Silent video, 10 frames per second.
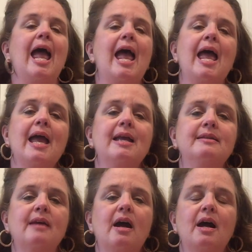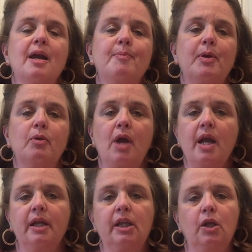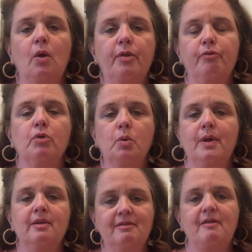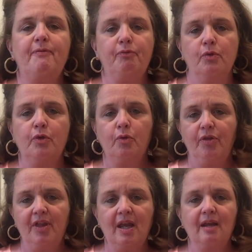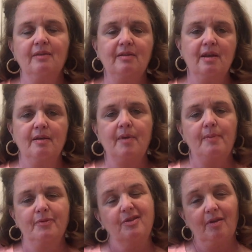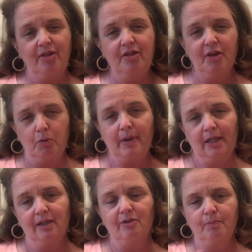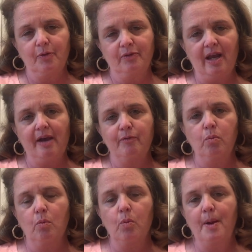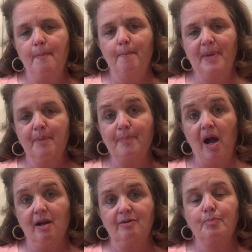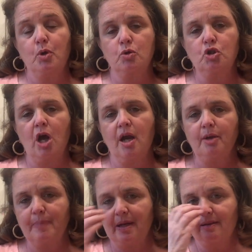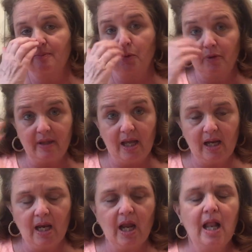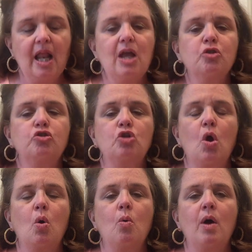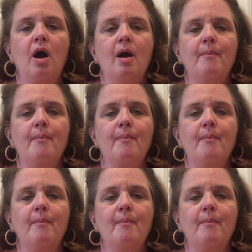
and I periodically go through and sift through their things. I'm theoretically supposed to have one big box per child, but it's more than that. So